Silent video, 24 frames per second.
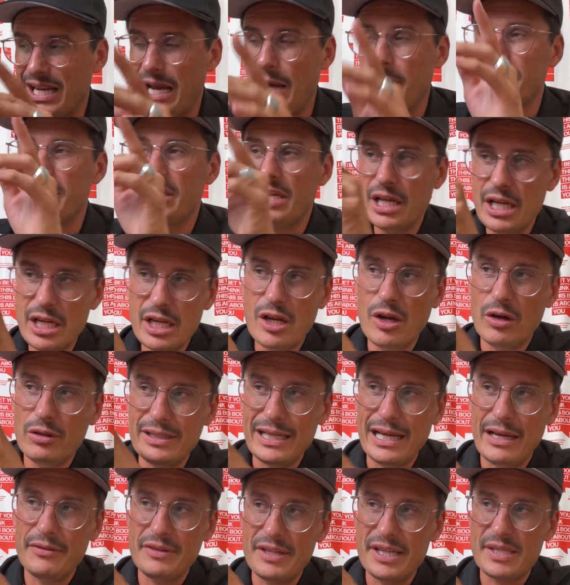I'm going to go
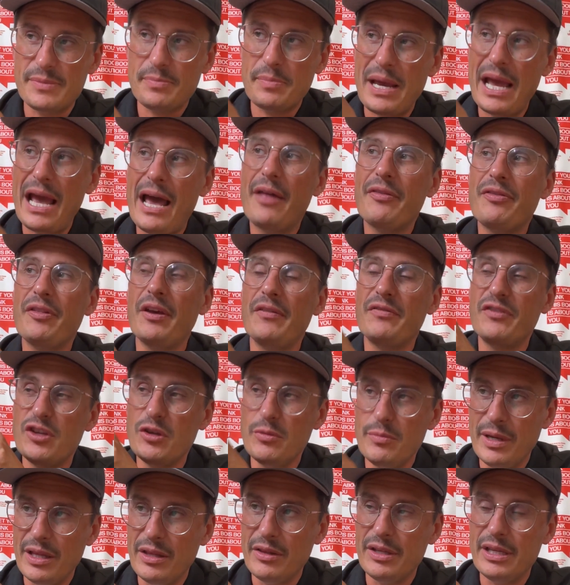down this path of
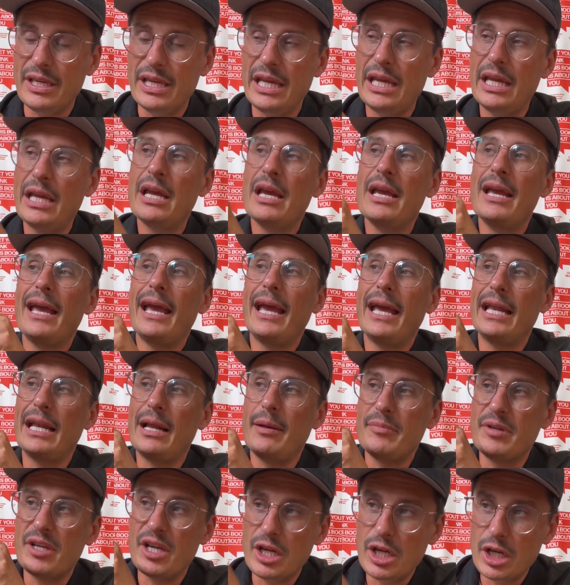humility and
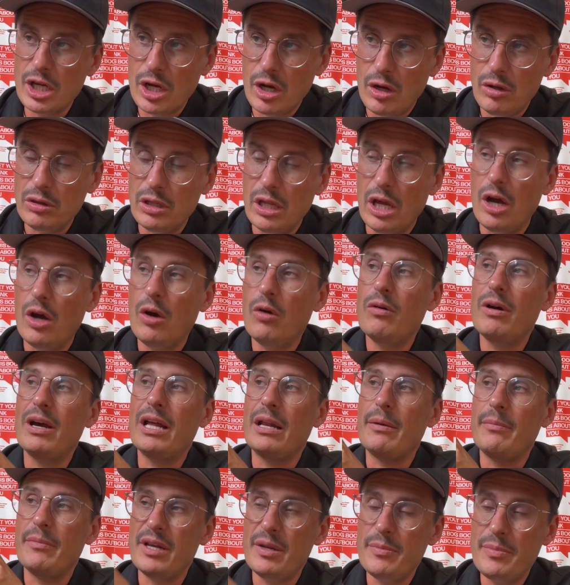I'm going to go low
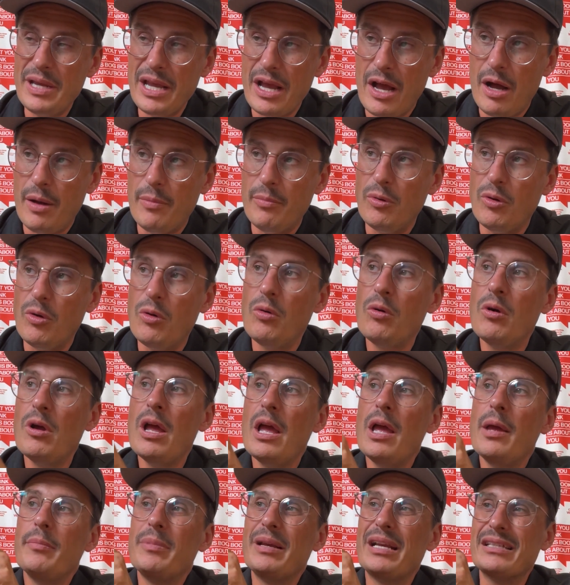and I'm going to be humble
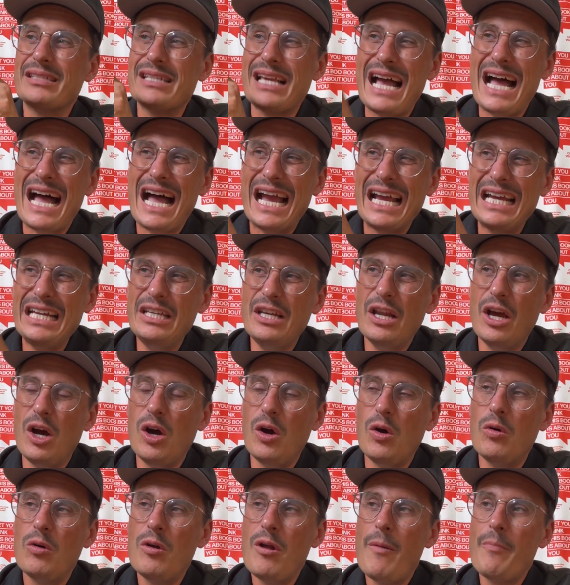because I
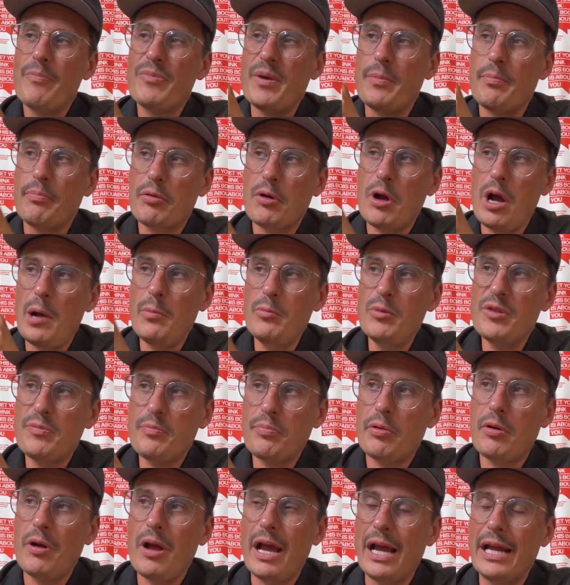know the problem with
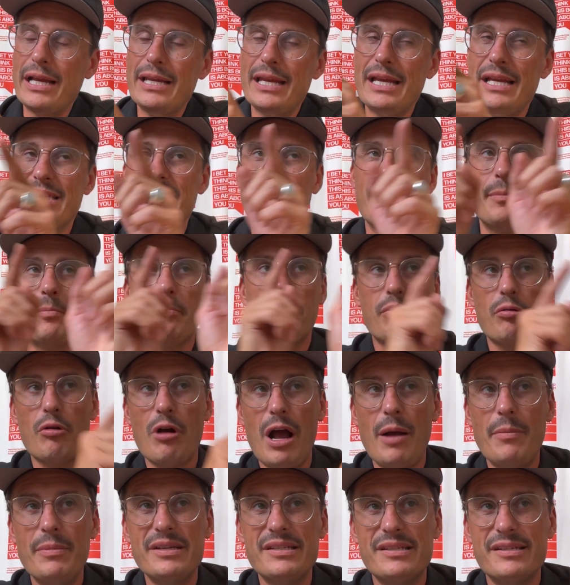pride is it
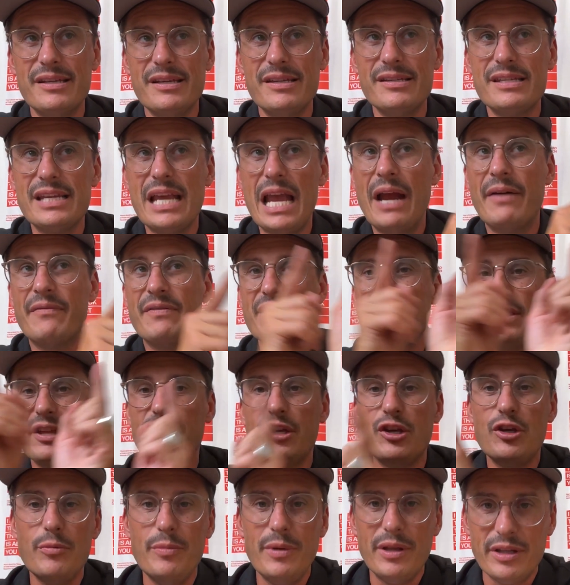promises
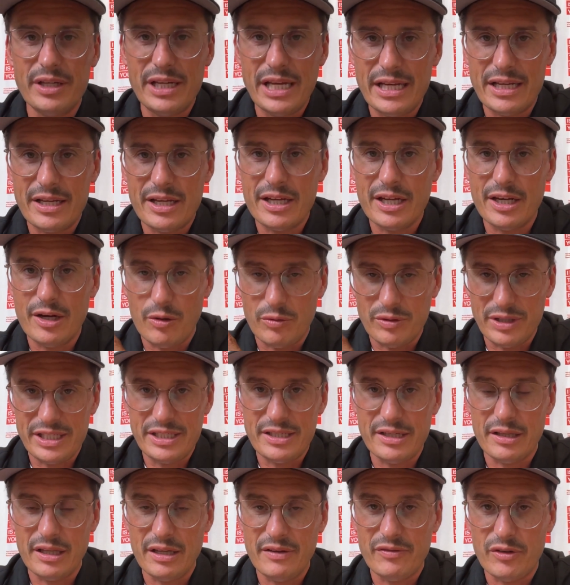everything humility can only
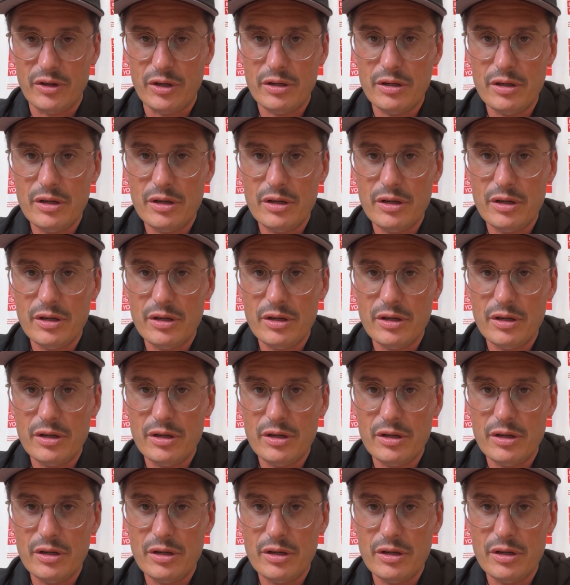deliver.